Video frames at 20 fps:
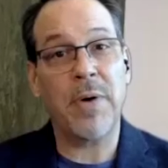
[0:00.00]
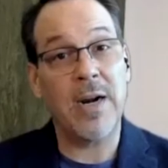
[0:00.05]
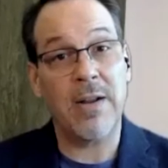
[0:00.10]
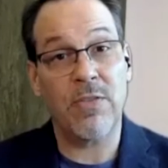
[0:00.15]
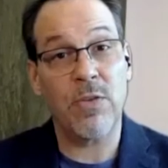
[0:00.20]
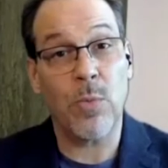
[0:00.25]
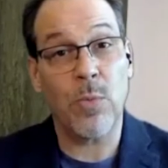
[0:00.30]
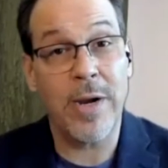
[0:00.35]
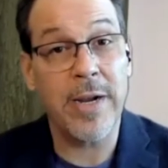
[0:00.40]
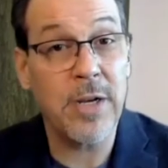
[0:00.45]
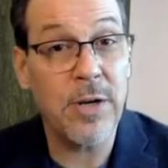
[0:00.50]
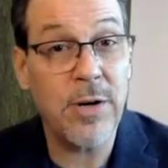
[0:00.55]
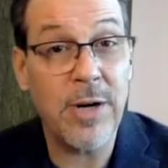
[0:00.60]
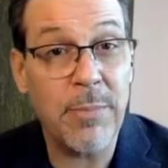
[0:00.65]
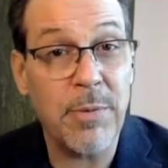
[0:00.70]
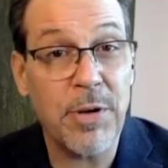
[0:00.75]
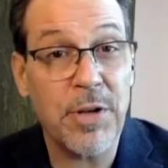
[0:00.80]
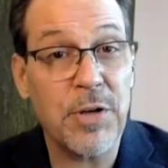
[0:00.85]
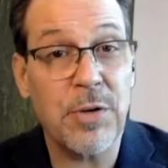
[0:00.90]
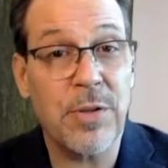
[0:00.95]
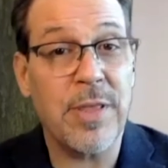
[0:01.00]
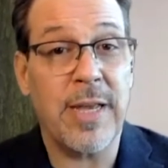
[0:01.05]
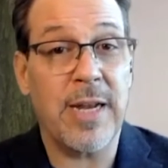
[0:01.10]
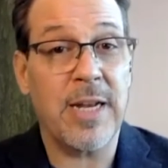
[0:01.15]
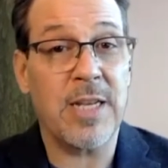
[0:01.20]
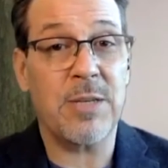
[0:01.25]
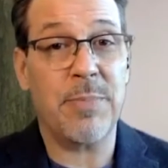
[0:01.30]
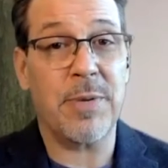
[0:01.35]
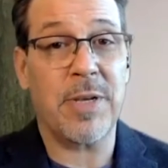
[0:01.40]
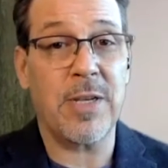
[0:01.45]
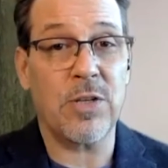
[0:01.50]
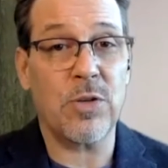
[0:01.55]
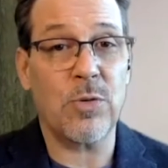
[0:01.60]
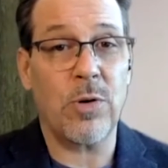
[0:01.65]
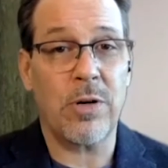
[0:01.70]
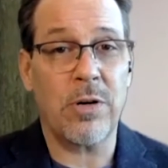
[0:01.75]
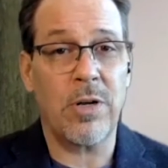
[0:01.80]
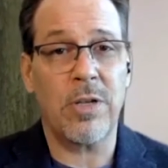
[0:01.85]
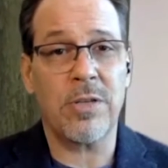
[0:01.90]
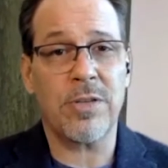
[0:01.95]
of the way you're able to do that is because you
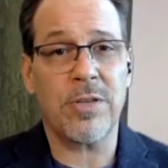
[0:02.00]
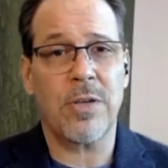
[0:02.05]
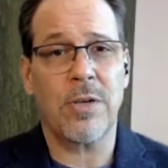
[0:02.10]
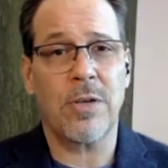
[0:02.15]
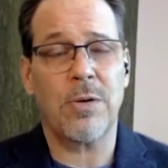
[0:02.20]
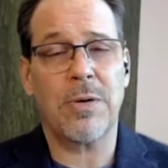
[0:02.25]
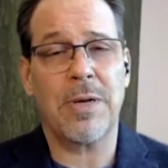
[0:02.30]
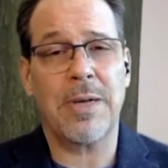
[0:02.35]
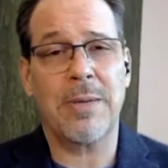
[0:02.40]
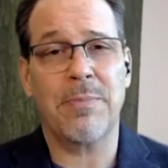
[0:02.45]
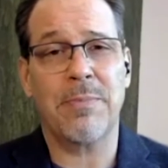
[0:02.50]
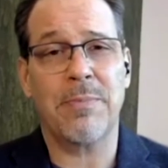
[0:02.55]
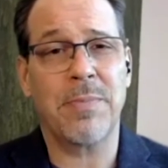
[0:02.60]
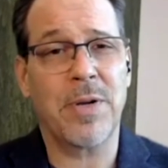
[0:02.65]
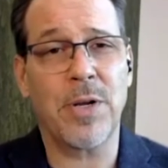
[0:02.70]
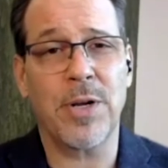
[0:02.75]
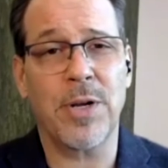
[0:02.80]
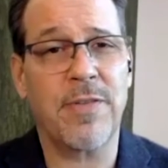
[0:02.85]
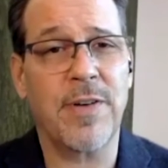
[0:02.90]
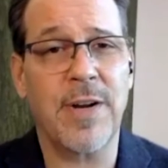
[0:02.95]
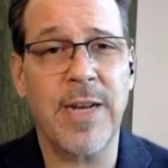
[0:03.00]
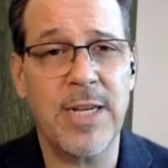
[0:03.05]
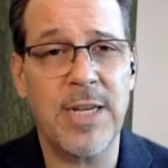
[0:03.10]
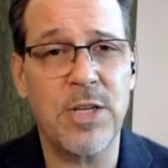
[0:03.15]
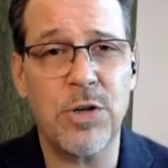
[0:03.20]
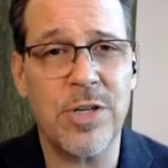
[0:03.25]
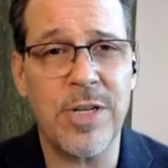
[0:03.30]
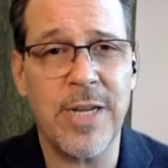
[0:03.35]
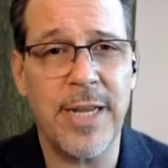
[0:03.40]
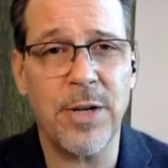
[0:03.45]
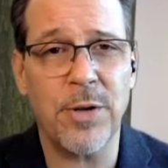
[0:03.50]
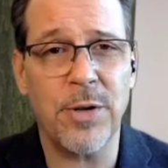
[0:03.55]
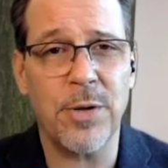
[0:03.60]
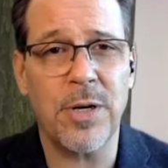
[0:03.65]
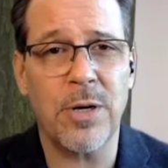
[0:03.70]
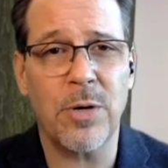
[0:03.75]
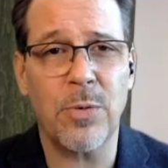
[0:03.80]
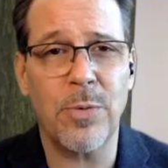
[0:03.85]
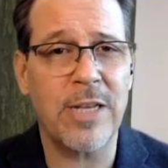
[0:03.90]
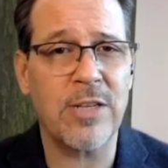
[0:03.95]
are also, I'm going to forget your title
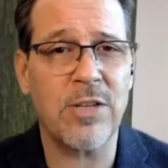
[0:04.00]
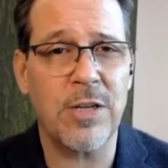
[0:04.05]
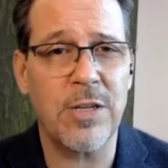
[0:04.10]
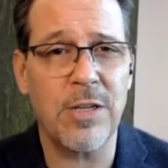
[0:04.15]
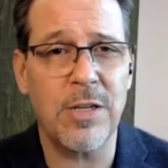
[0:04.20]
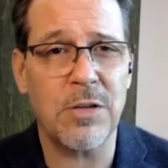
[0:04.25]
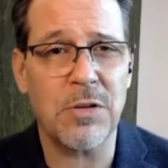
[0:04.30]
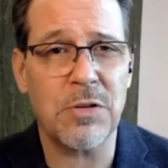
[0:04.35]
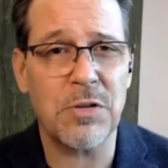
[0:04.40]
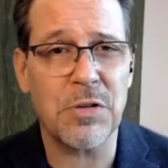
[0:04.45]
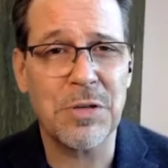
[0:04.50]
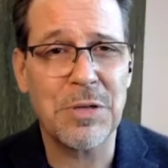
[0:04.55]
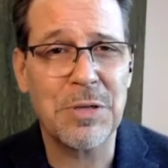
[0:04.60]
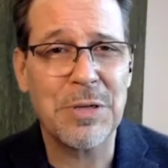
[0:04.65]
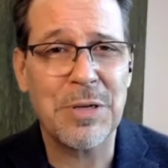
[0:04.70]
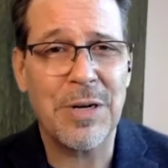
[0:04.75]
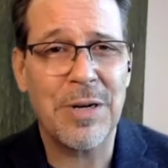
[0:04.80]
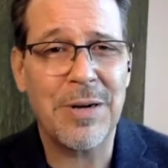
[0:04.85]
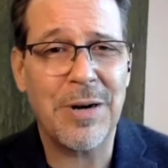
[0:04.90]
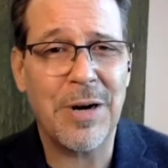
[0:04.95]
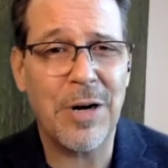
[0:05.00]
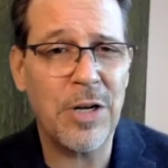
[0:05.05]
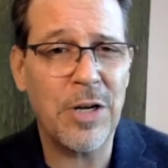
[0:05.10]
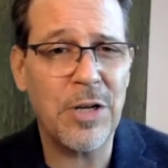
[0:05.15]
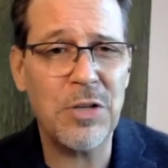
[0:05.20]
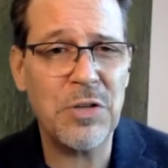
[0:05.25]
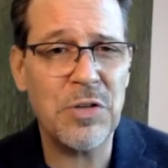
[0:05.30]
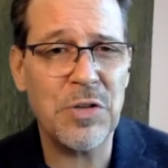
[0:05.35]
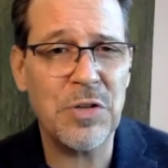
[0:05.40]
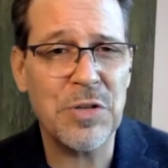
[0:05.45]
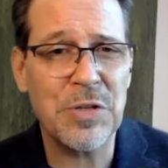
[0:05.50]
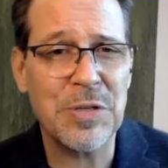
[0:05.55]
here, resident artist,